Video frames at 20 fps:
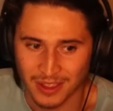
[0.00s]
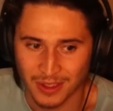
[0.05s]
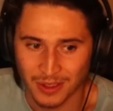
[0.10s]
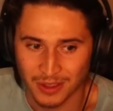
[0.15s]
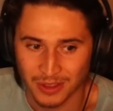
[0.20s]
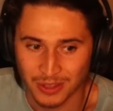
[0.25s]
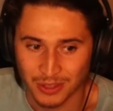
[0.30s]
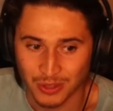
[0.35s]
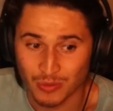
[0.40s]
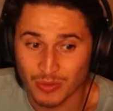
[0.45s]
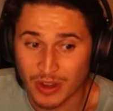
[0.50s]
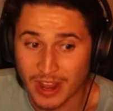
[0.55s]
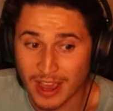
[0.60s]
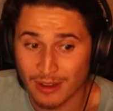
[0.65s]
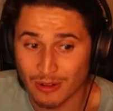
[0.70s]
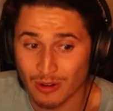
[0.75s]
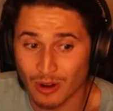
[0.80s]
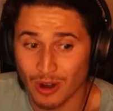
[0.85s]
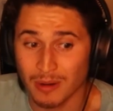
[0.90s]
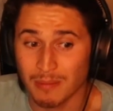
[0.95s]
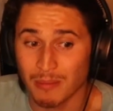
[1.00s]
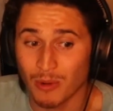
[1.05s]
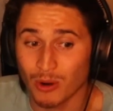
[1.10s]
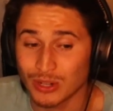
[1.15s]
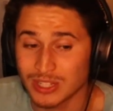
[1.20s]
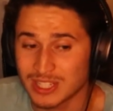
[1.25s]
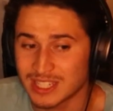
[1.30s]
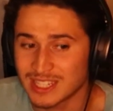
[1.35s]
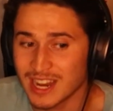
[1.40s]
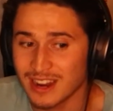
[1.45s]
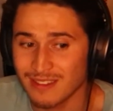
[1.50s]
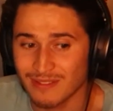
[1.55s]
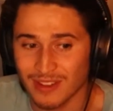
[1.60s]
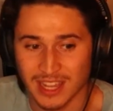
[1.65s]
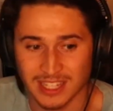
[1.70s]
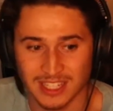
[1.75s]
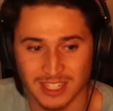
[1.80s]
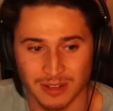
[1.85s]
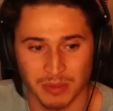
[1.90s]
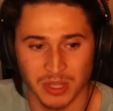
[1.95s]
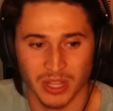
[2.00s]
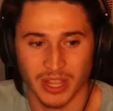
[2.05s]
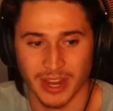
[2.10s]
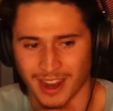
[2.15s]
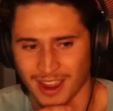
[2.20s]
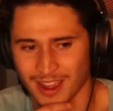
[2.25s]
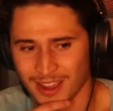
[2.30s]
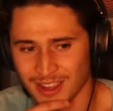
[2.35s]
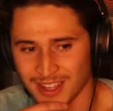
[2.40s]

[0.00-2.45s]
you now are more incentivized to be like,